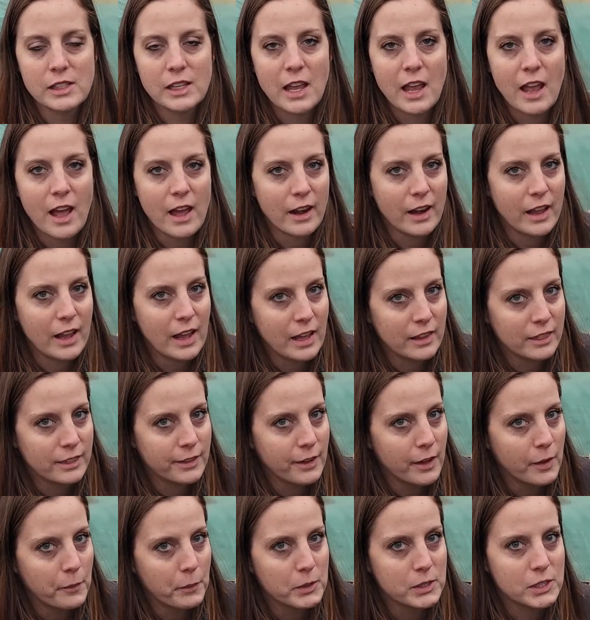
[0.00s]
had I had the
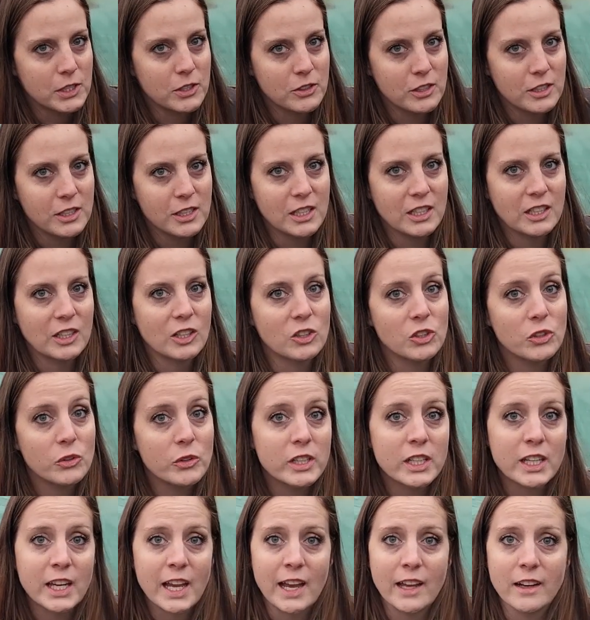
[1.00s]
opportunity to do
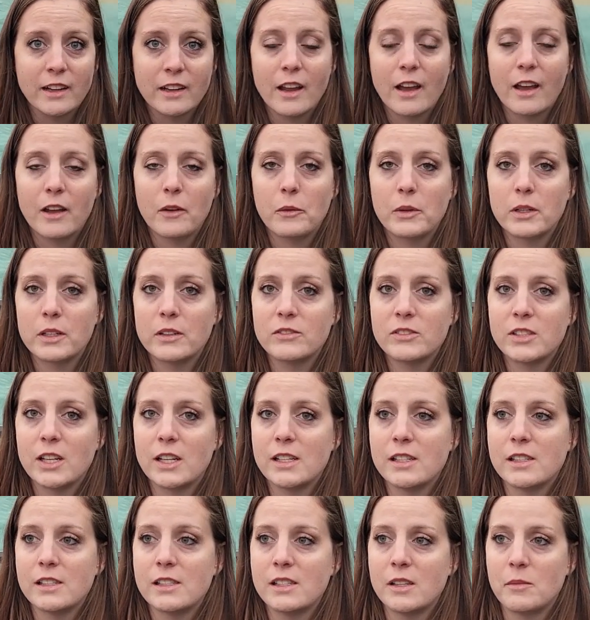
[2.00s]
it again, I would have
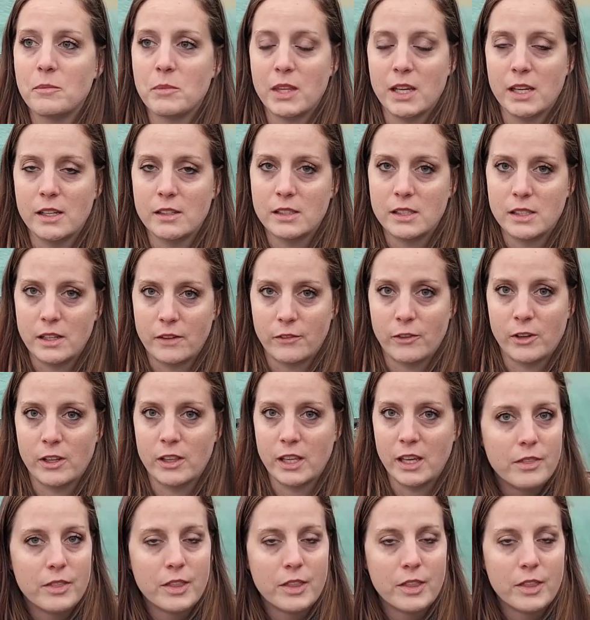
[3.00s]
done some things differently.